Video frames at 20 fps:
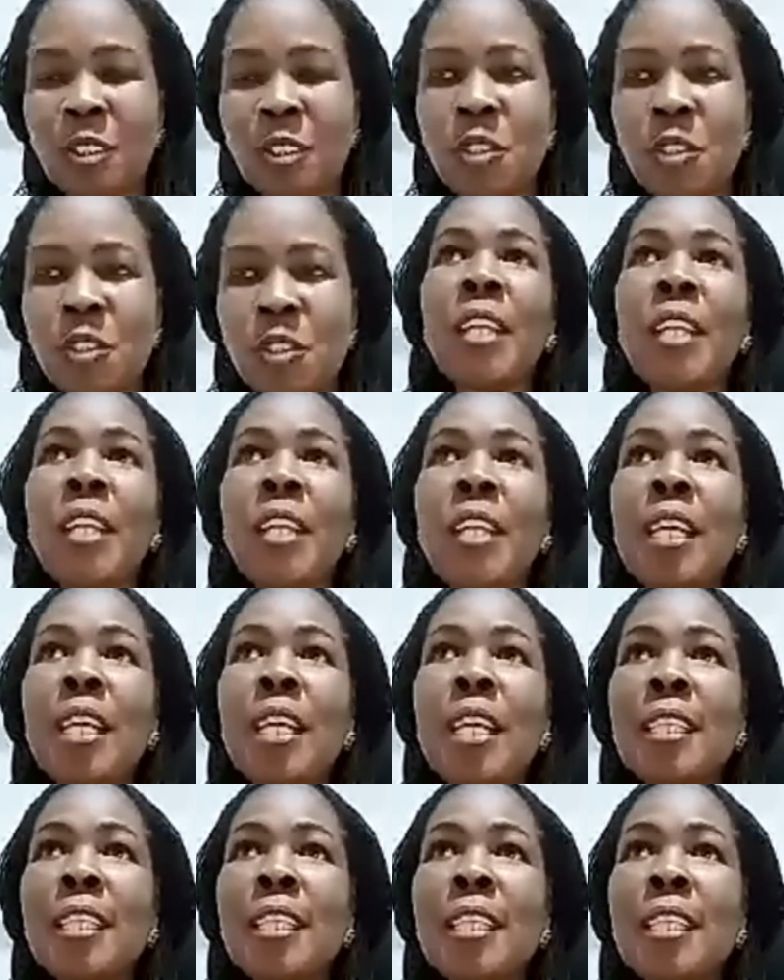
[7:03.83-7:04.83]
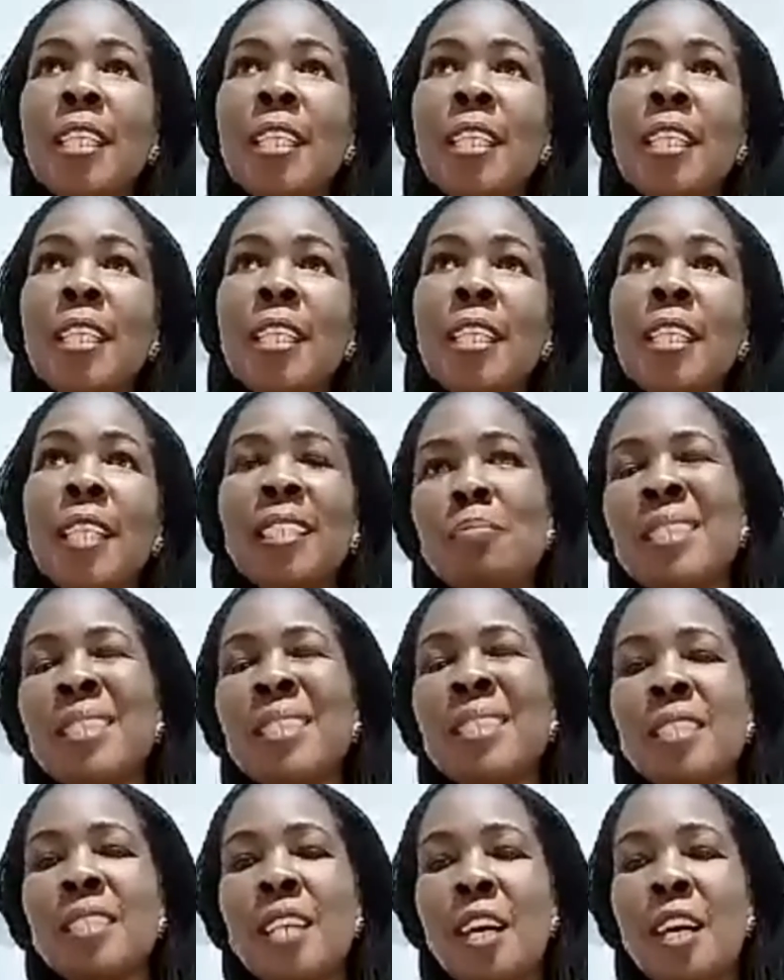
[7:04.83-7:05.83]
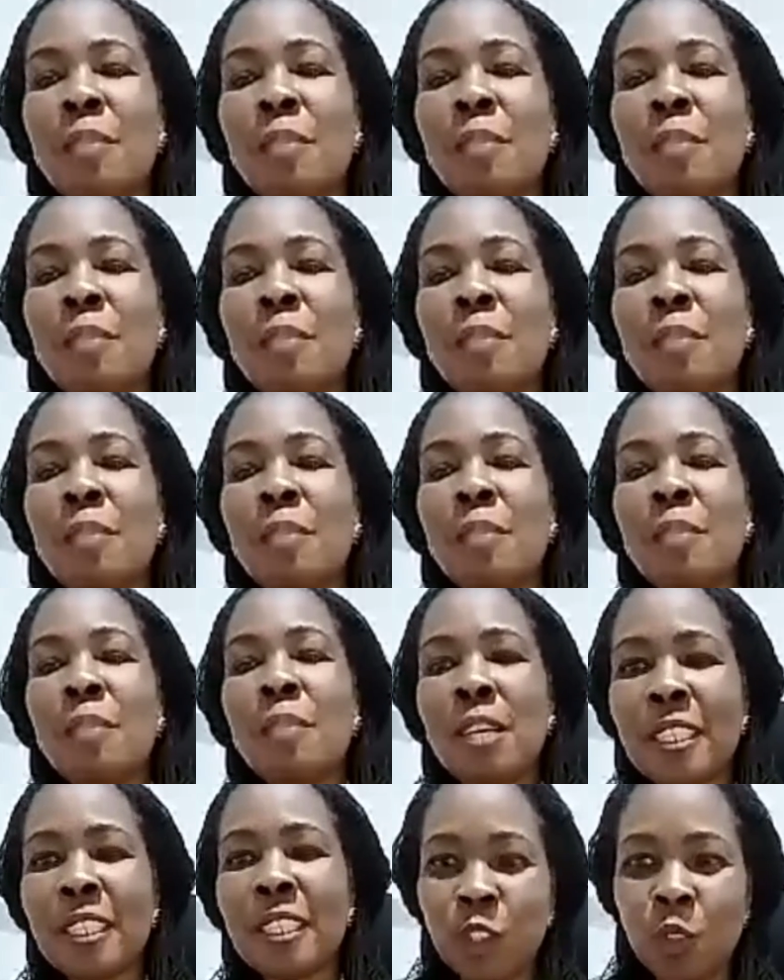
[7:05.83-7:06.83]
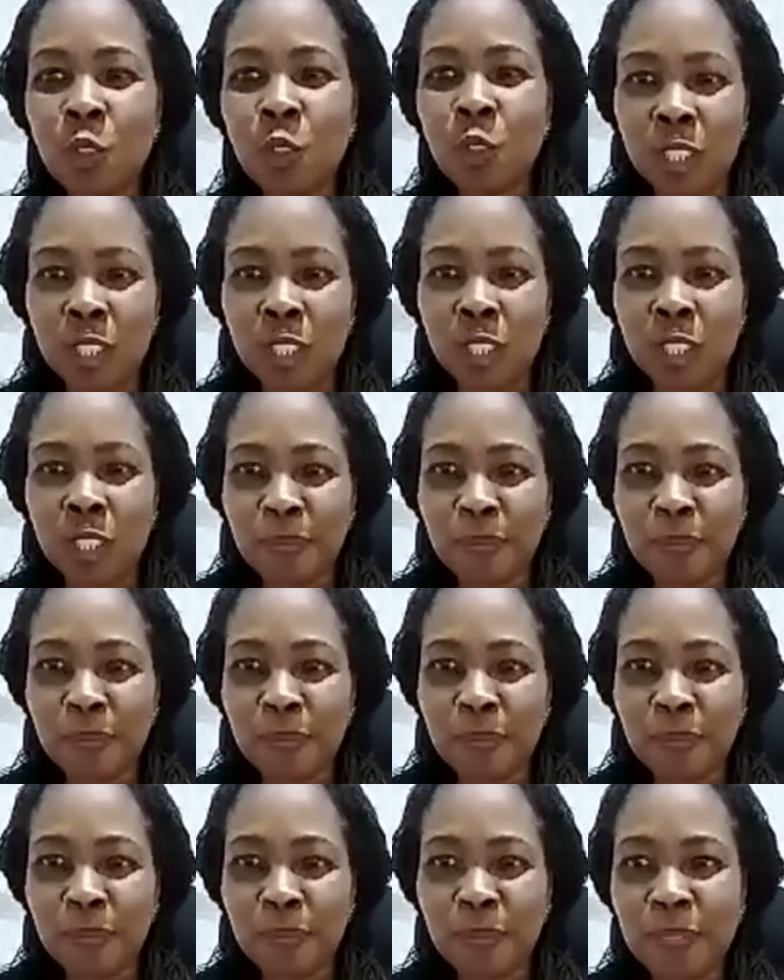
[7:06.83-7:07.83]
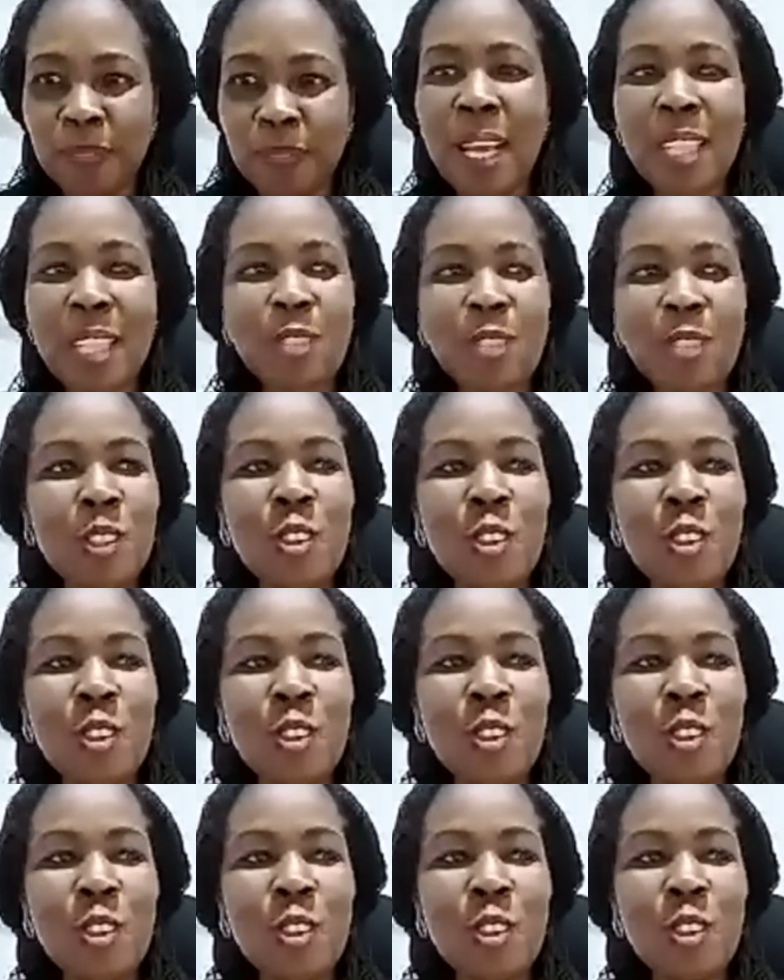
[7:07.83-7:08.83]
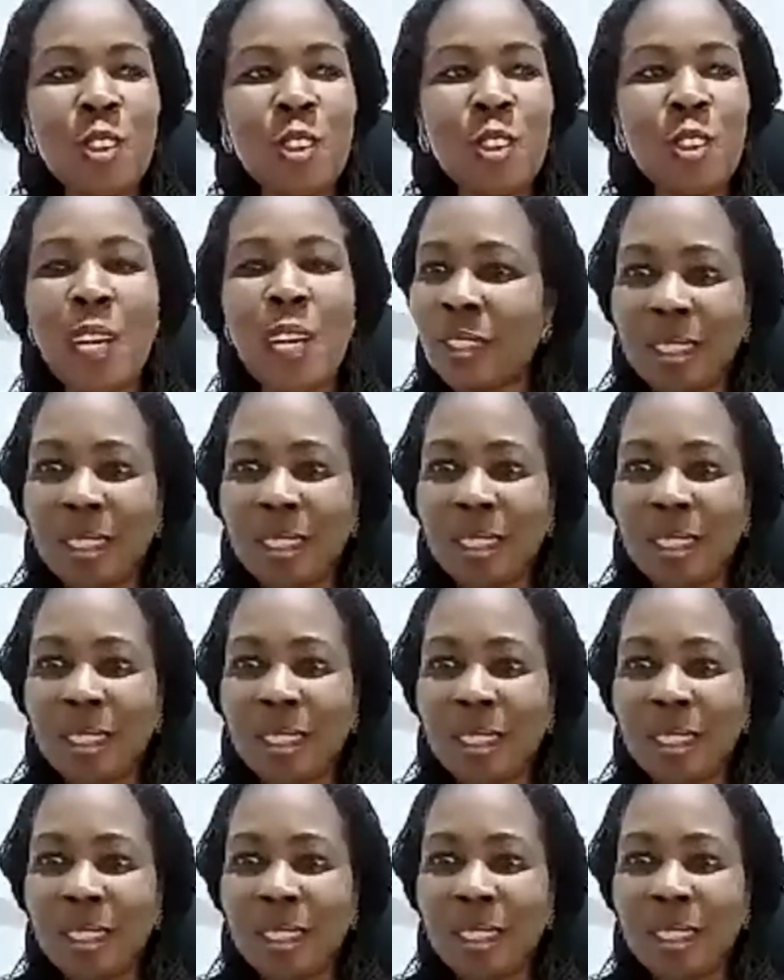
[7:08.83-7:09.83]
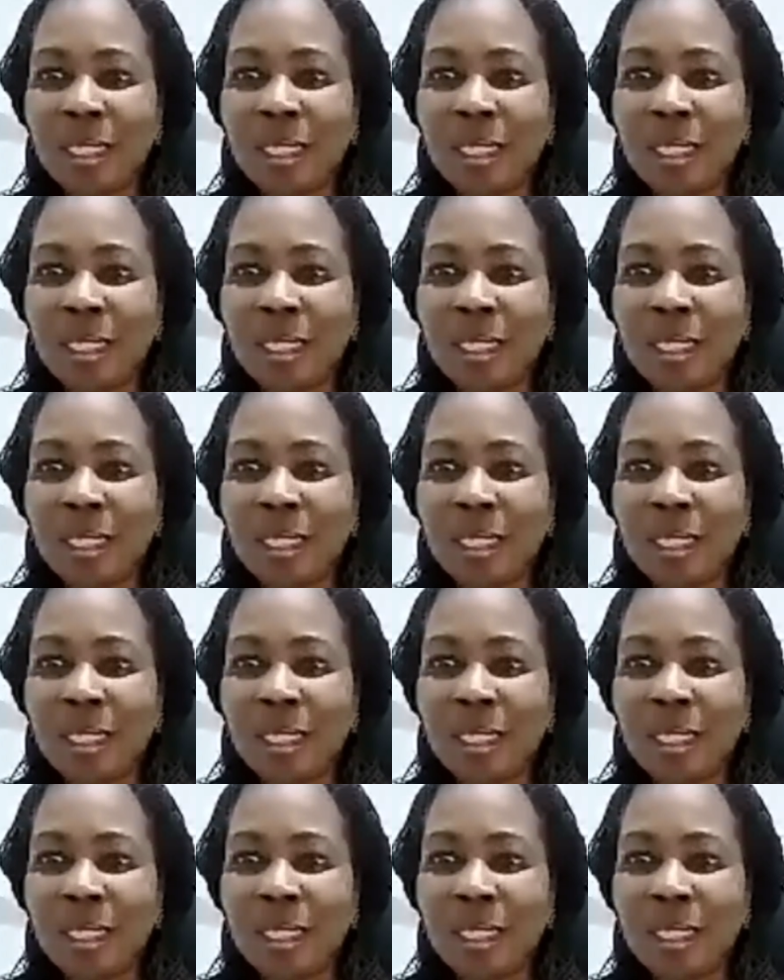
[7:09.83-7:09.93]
So that's a bit about my childhood maybe as we go along,